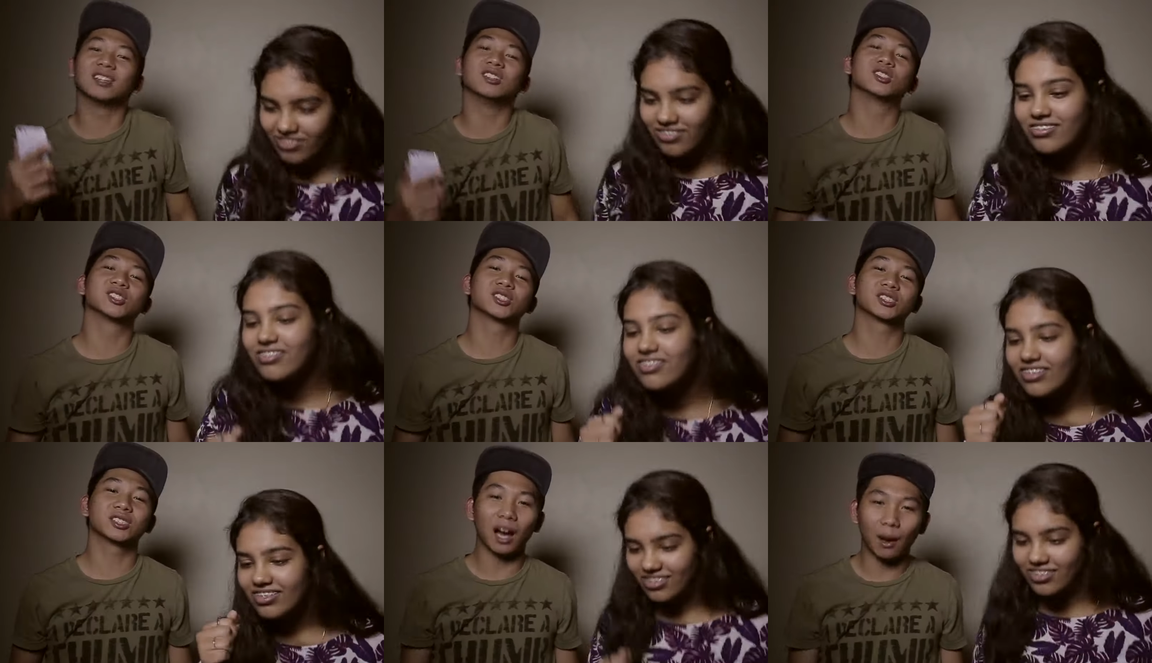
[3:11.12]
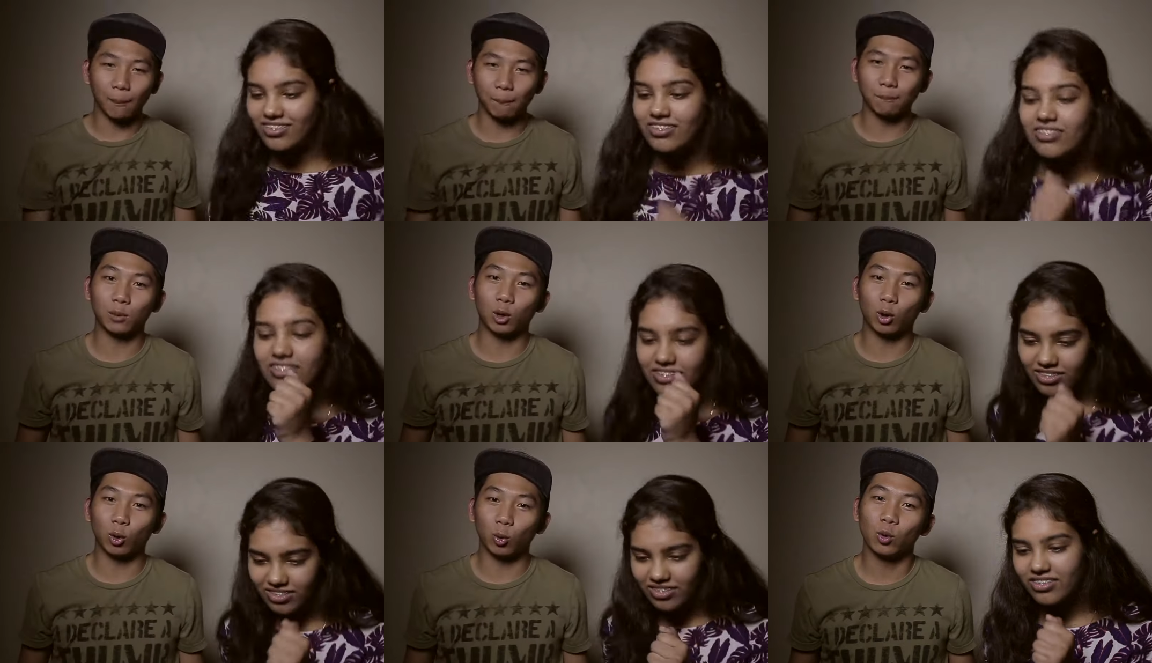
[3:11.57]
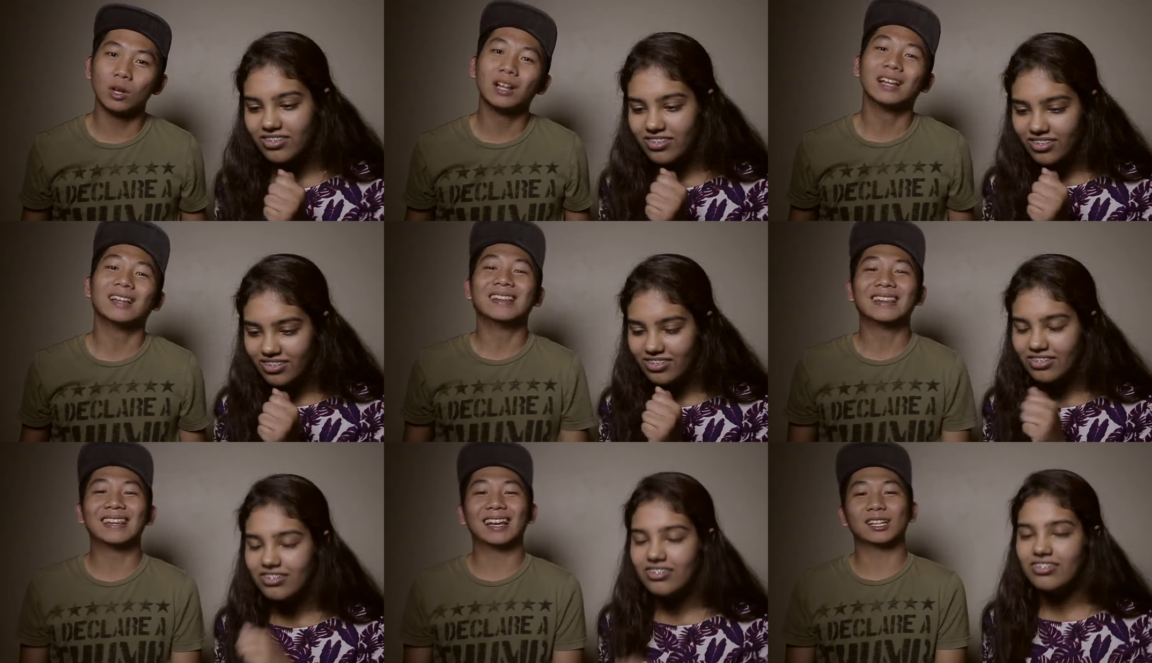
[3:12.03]
Speaker 1: and you stop, bro.
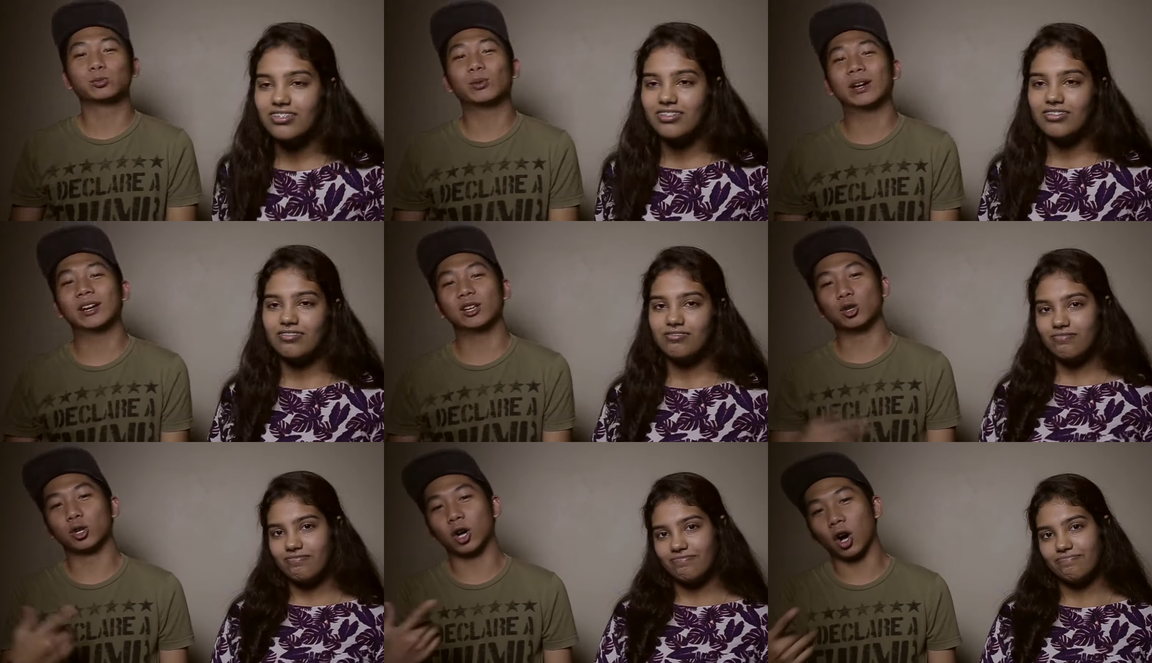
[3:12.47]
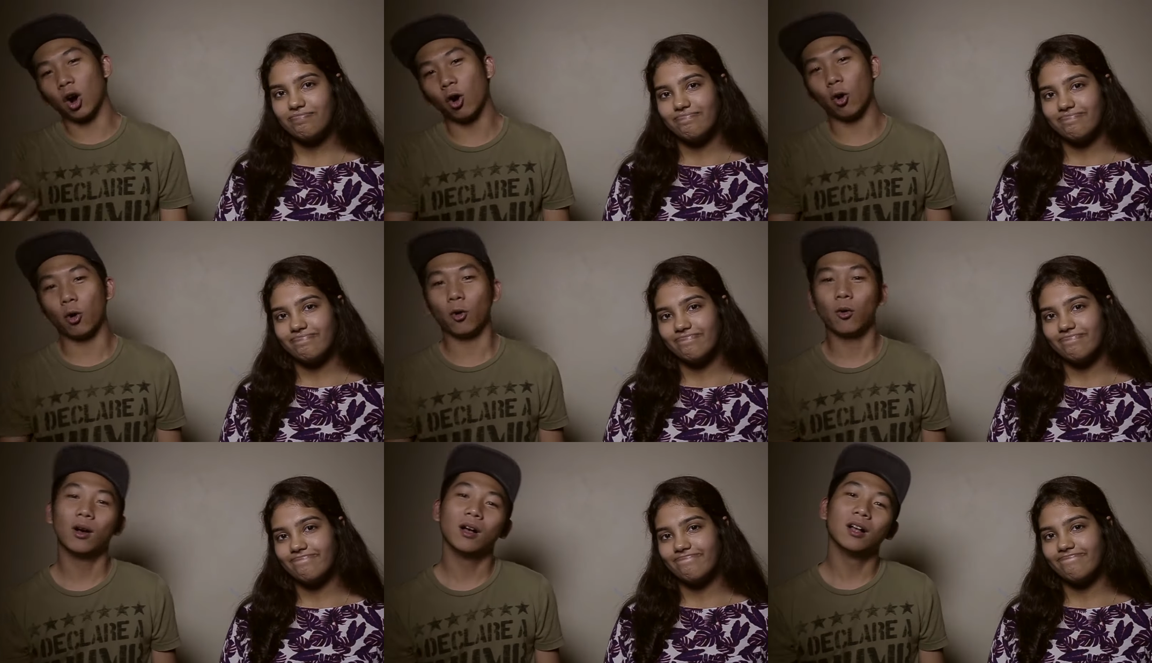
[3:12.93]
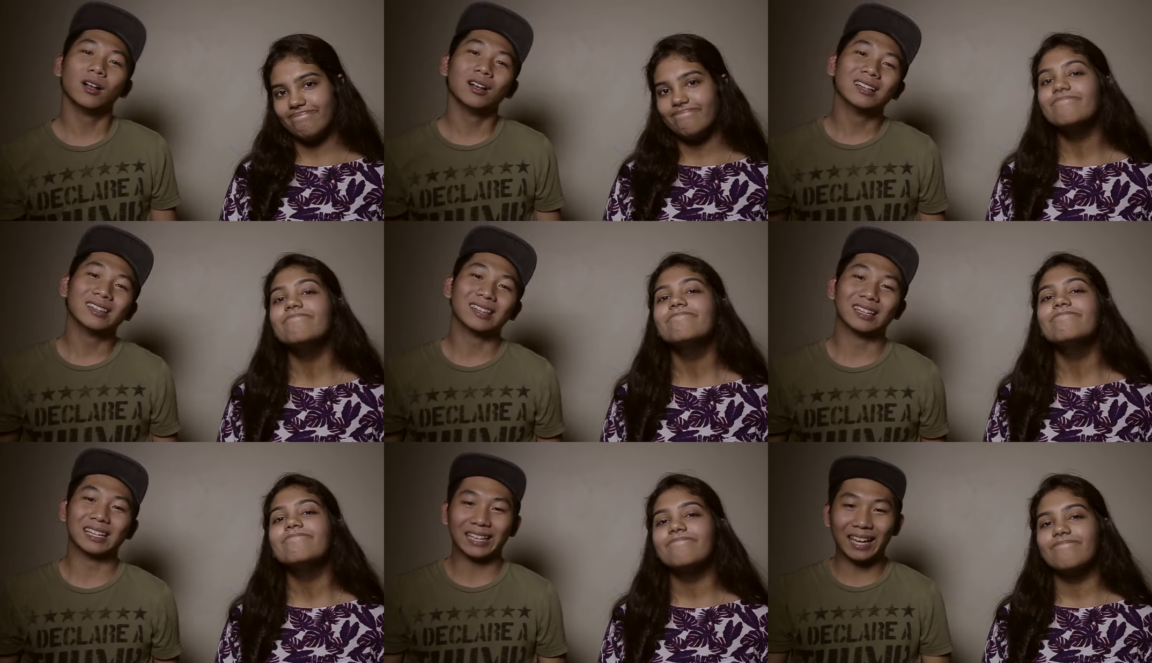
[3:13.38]
That's where you call
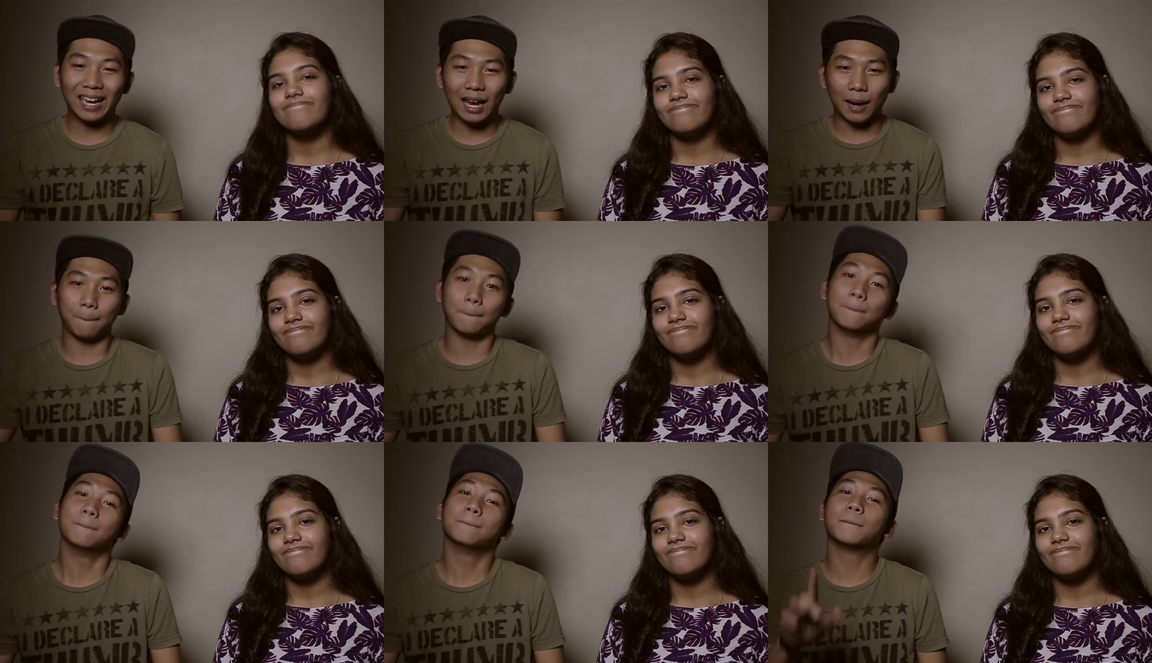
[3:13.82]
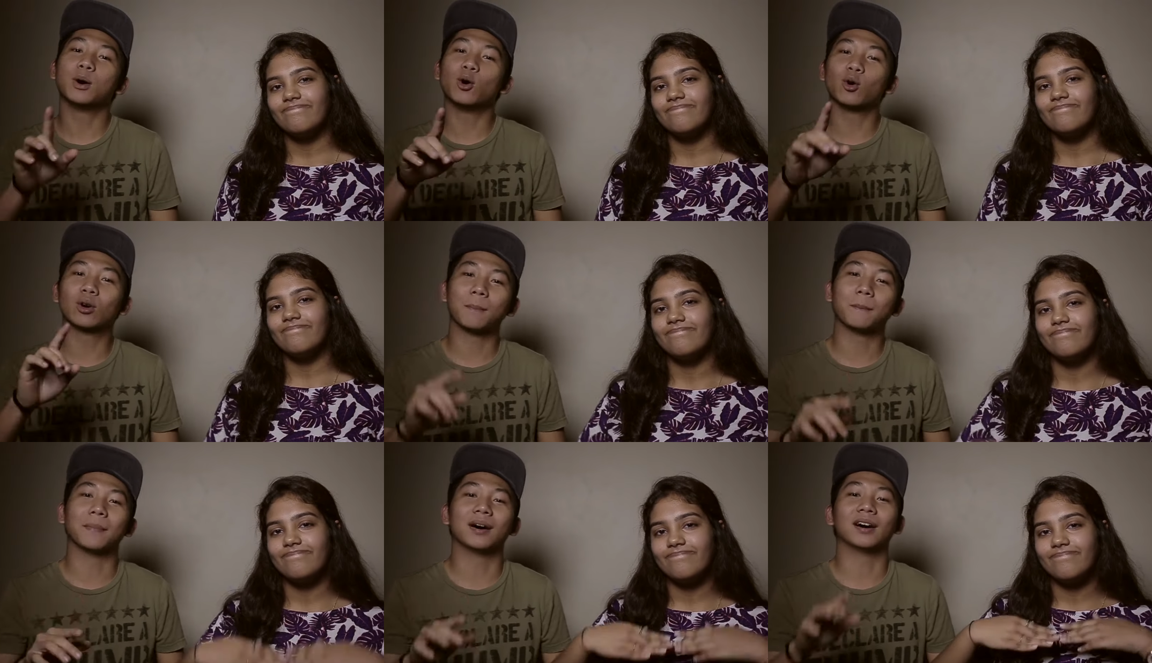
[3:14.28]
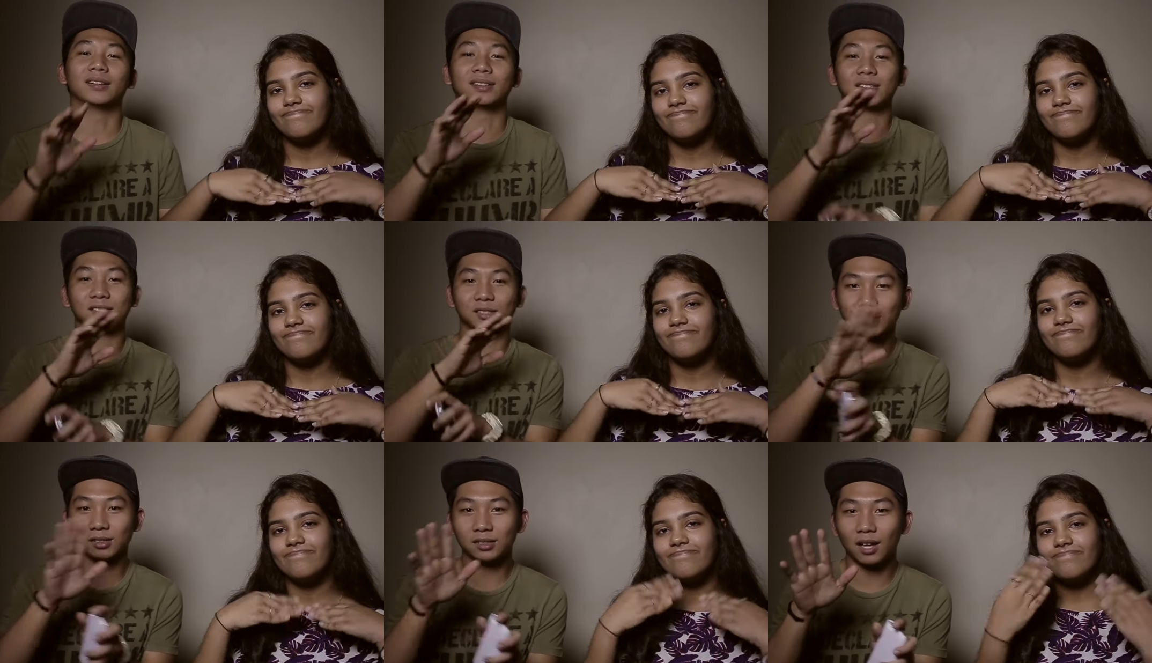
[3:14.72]
the game
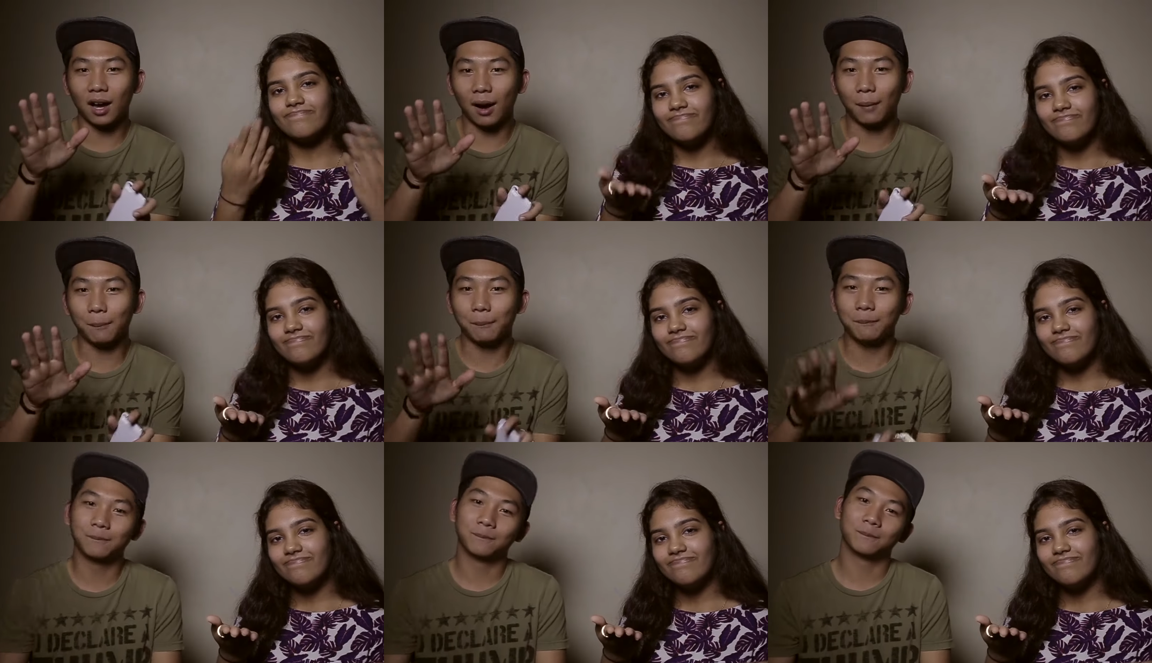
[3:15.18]
Pokemon Stop.